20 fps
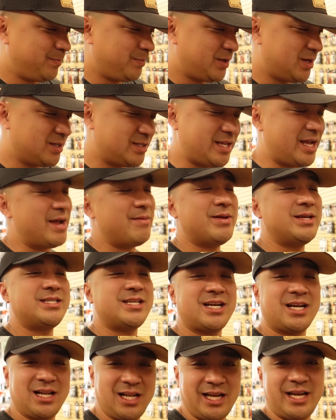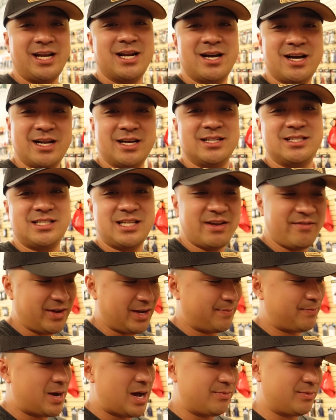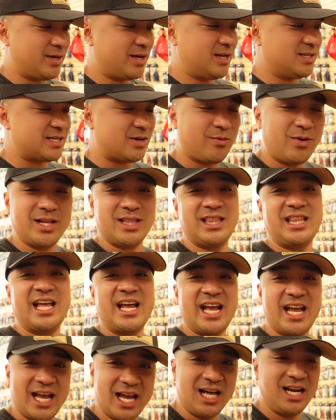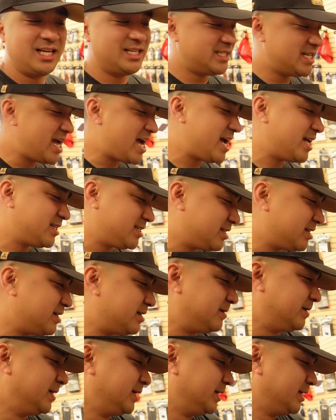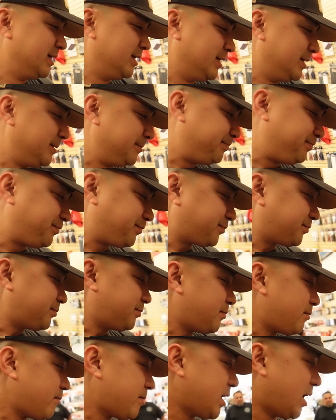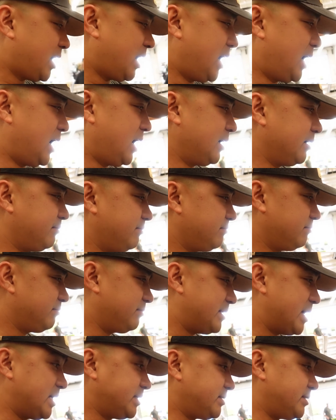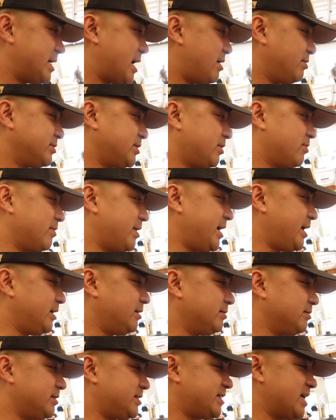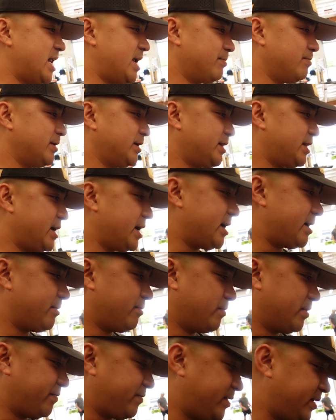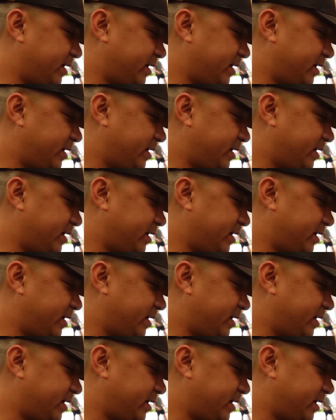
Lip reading: You know, damn, that's a clean Honda Civic. Pop the hood, like what the hell is that? So that was a great setup right there with